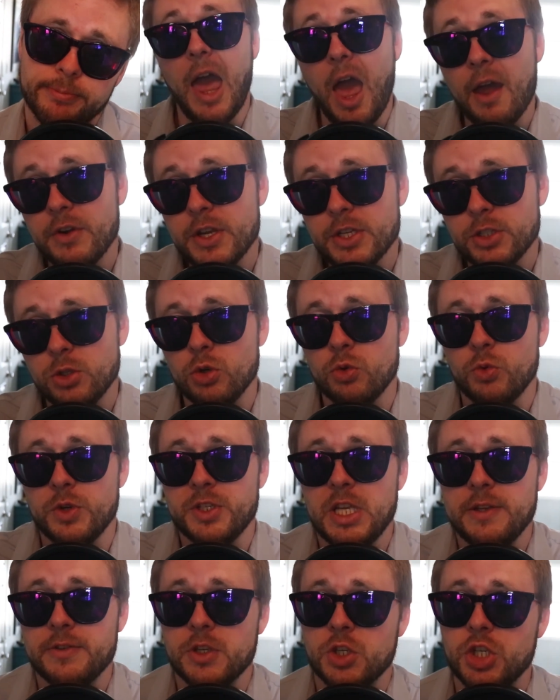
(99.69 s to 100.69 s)
Every student
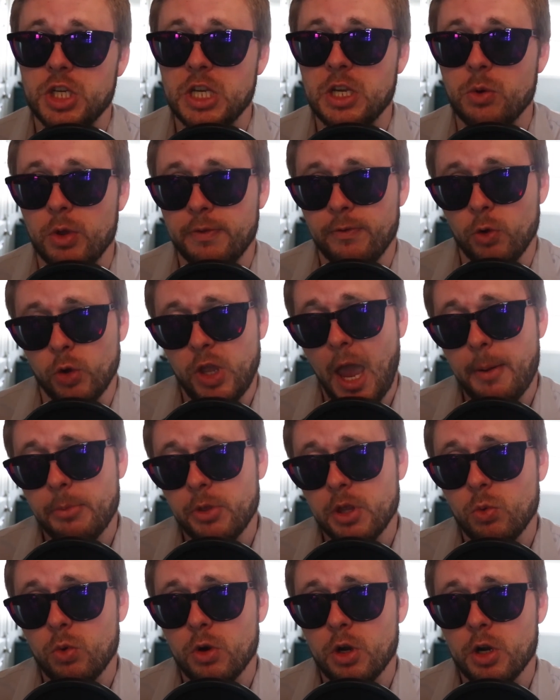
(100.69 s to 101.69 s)
receives a sheet with
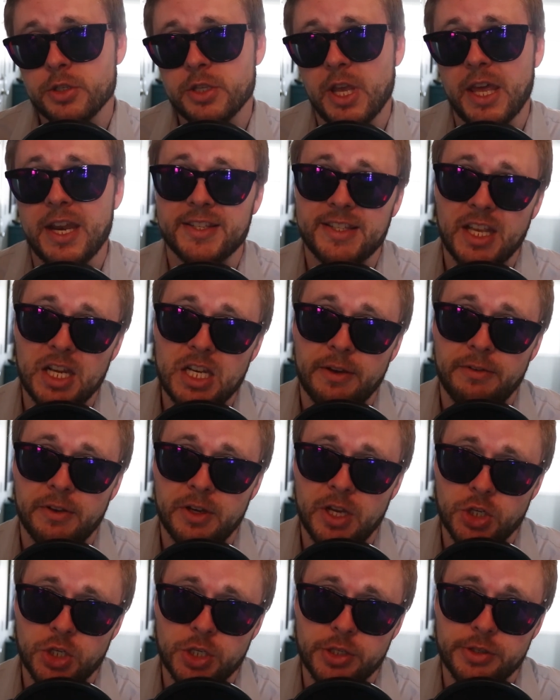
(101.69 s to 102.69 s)
vocabulary words and a set of
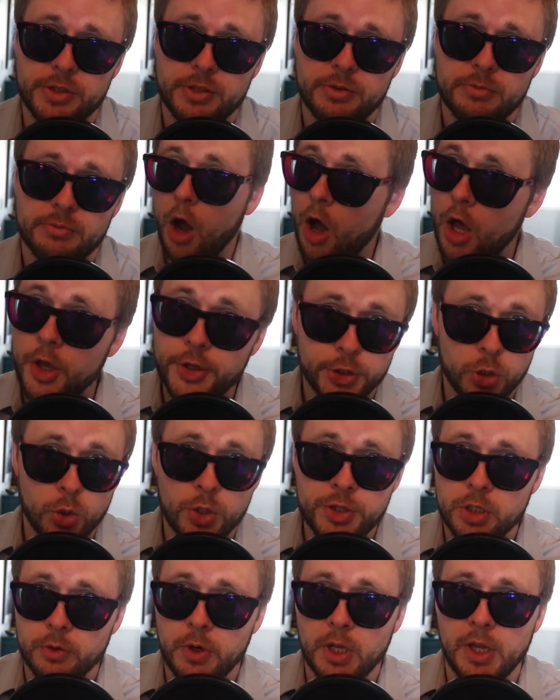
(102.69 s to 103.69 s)
definitions. All
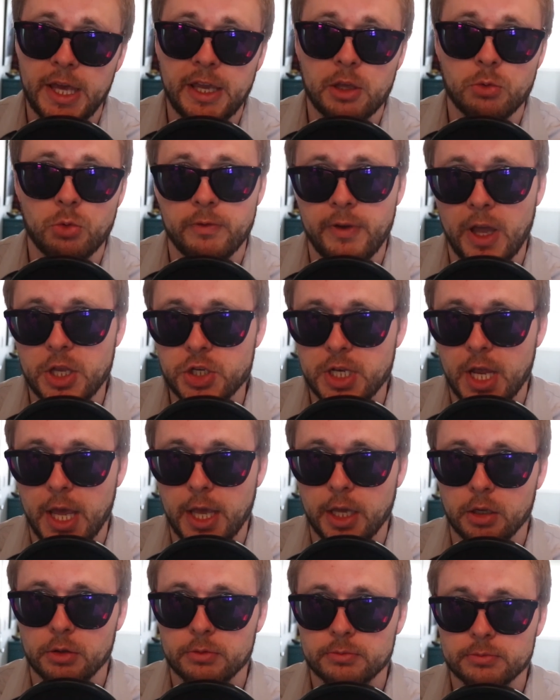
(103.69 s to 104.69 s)
students are like in Revenge
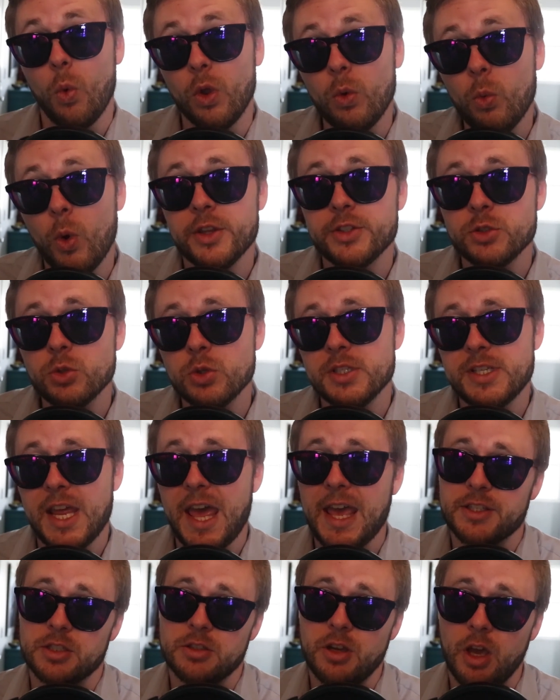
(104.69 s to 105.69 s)
Tag. When one student
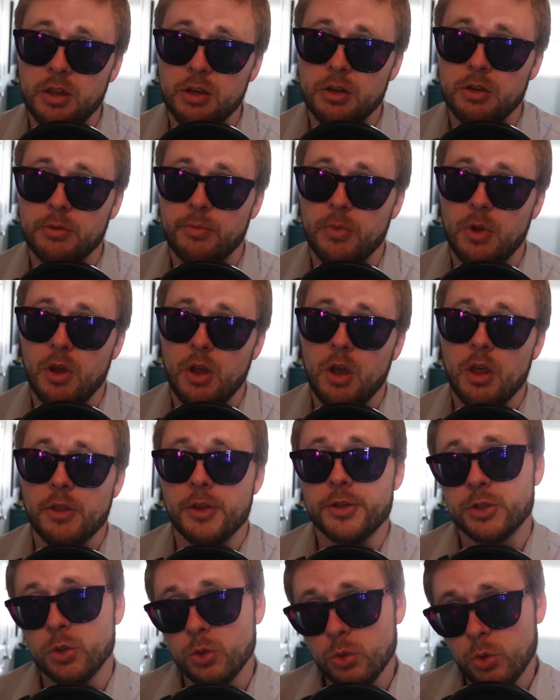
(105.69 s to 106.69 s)
tags another,
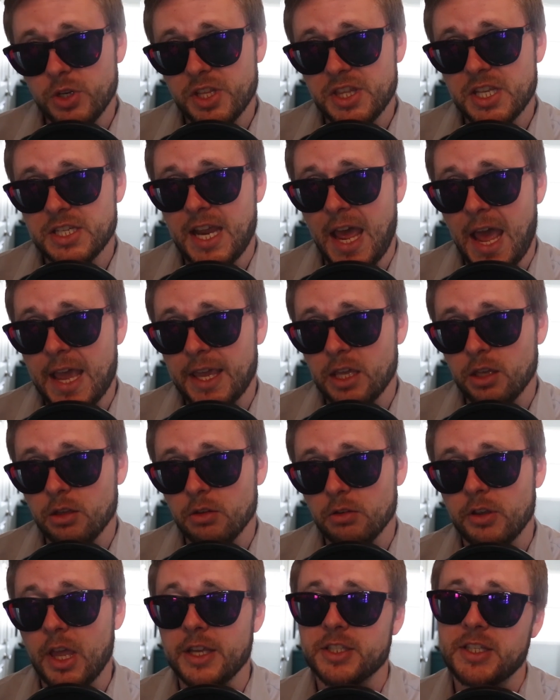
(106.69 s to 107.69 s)
the student who did the
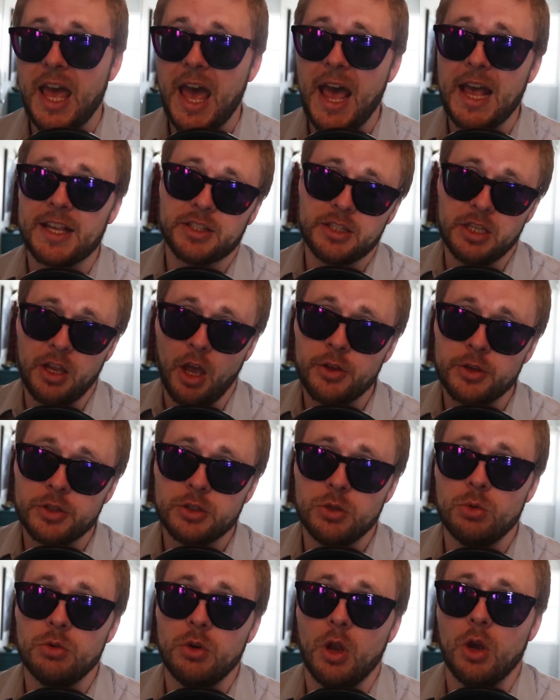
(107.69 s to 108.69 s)
tagging gets to ask the other
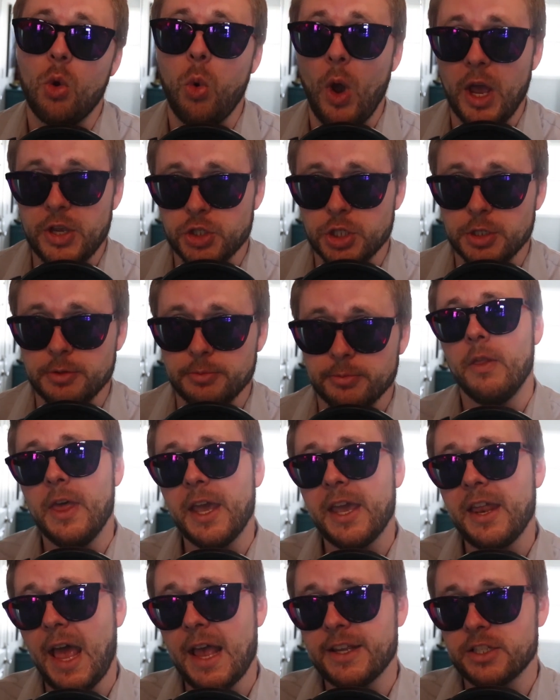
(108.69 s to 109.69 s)
student a question.
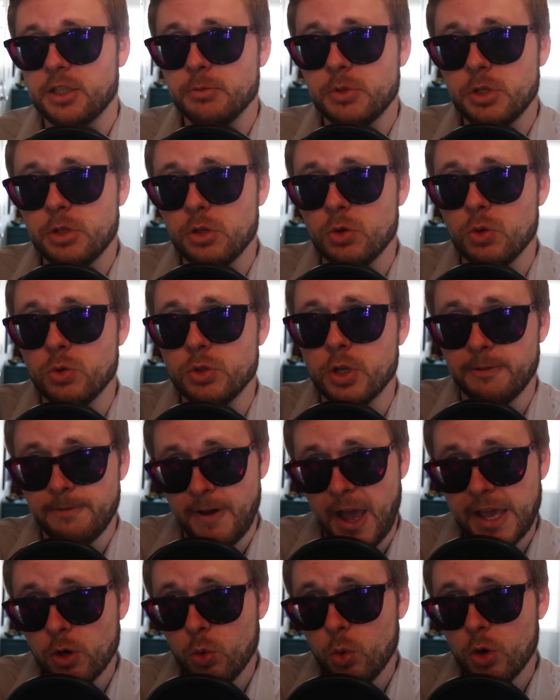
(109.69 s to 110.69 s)
They can ask them to
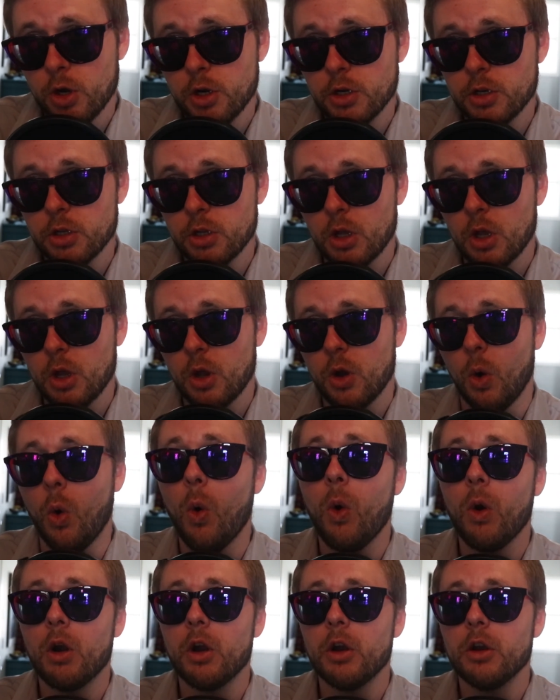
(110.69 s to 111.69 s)
define a word
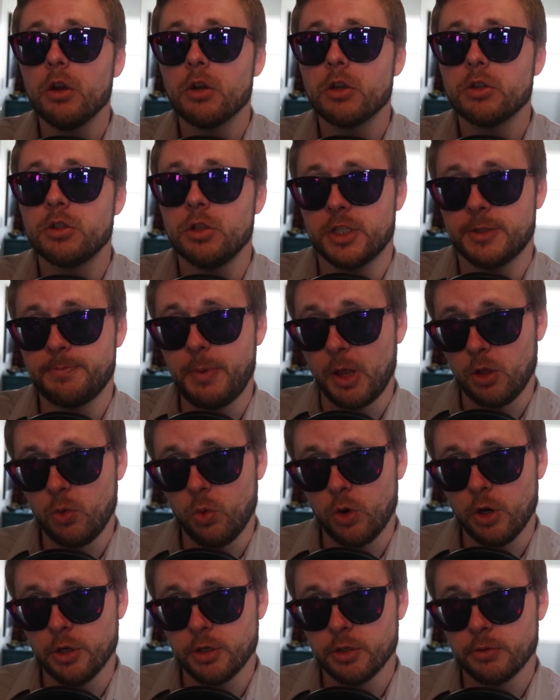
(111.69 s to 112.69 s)
or to spell a
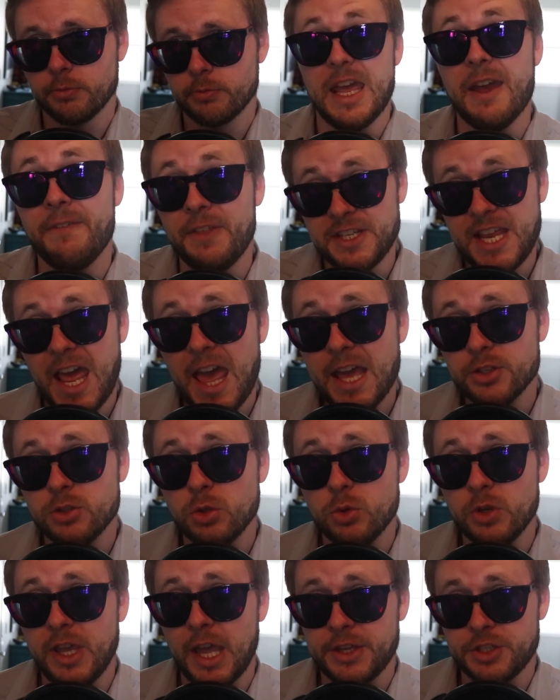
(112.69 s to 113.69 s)
word. If the tag
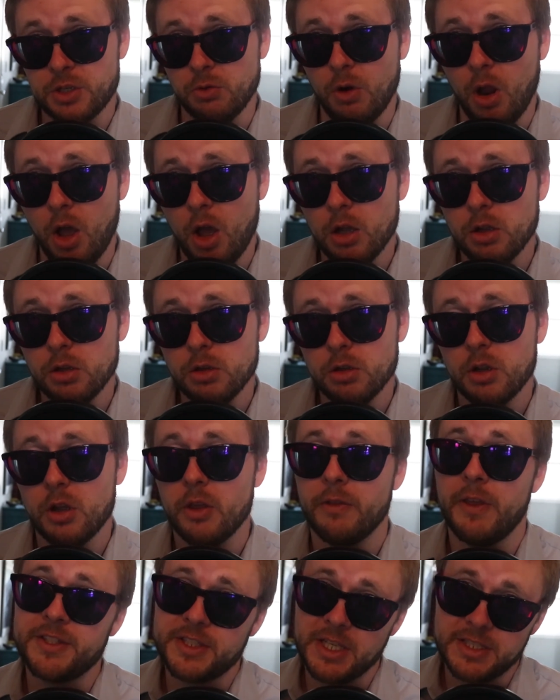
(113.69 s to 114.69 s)
student gets it
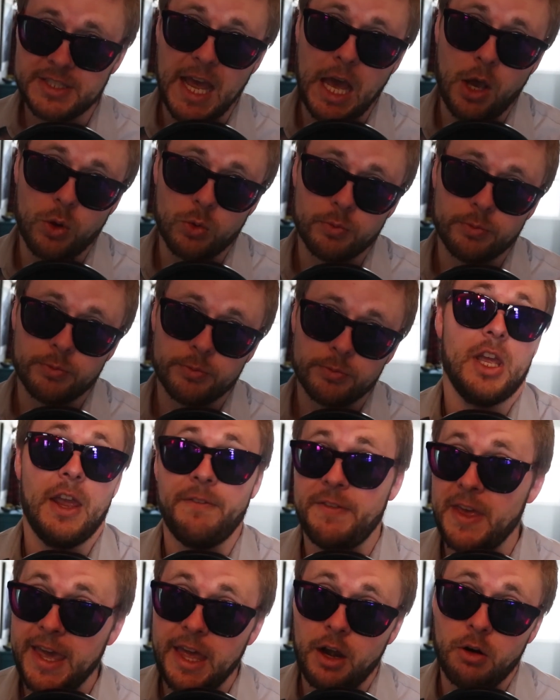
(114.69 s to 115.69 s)
wrong, they sit down.
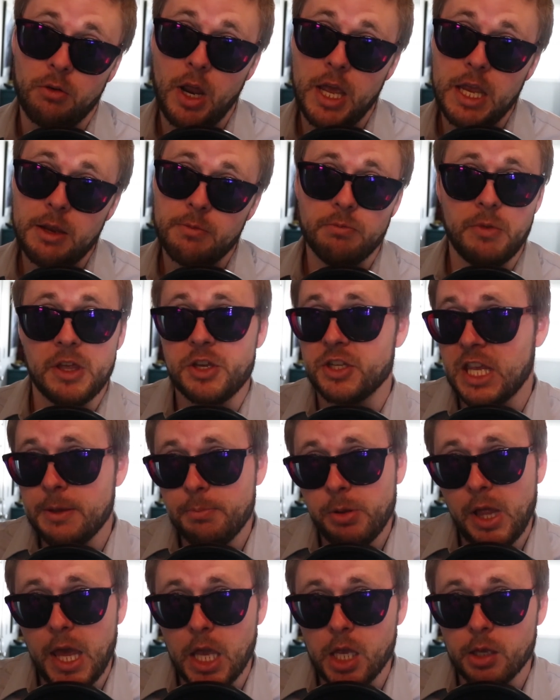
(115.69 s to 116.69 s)
If they get it right, they just
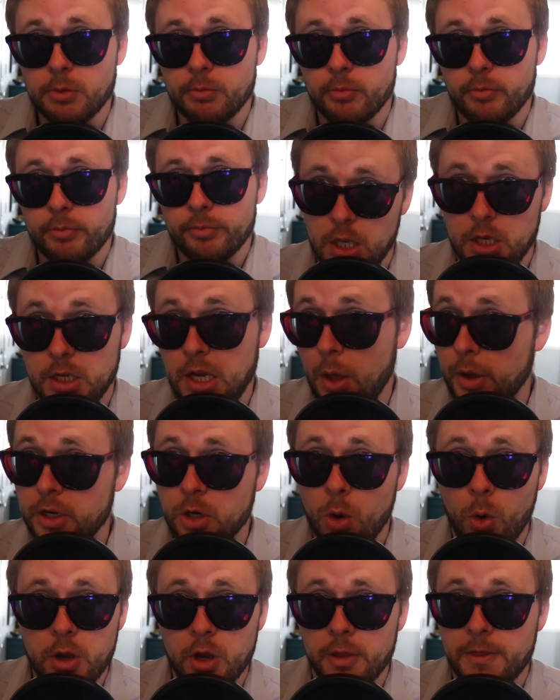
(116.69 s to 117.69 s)
keep playing. Now I
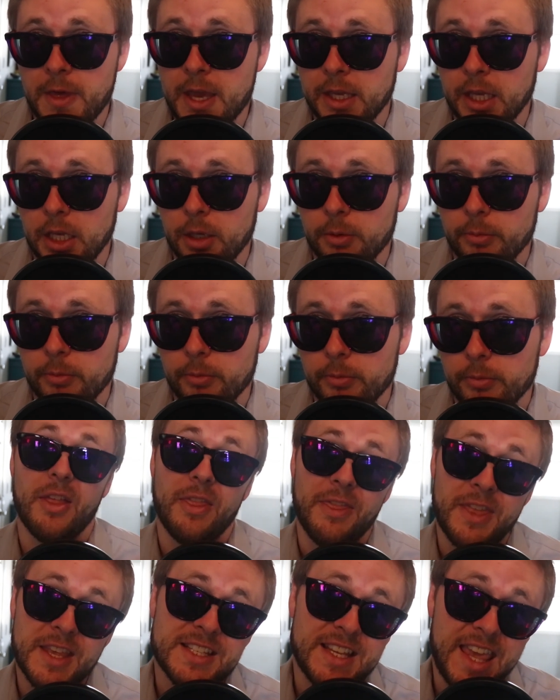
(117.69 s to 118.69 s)
know what you're thinking.
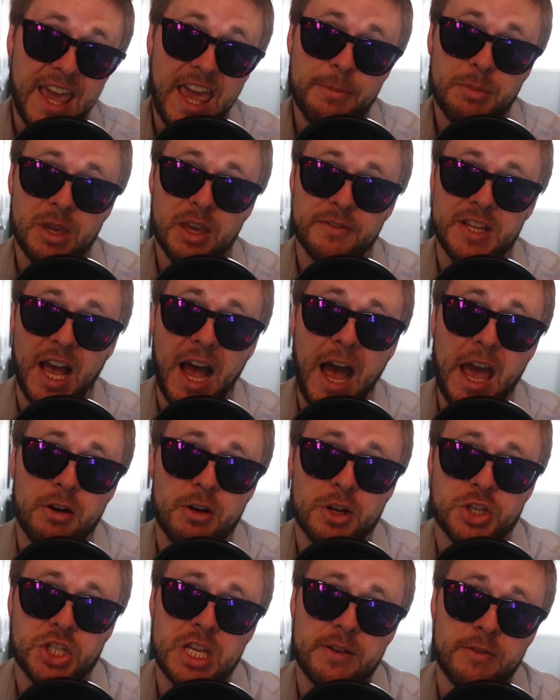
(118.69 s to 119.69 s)
This game gives
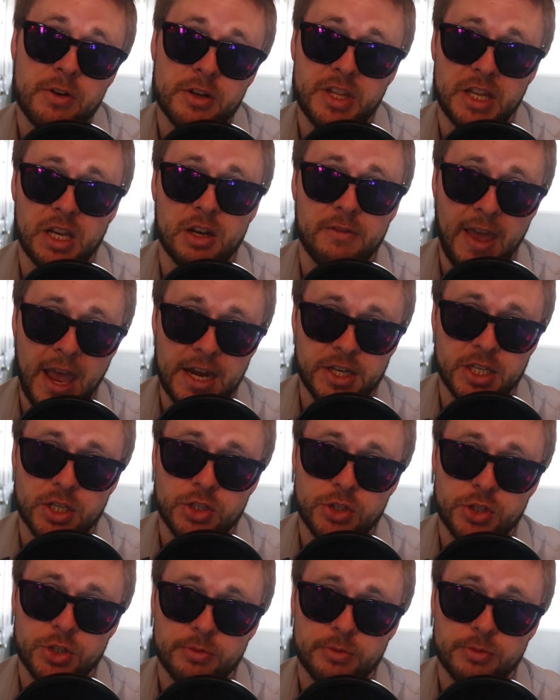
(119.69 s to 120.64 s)
higher achievers an advantage.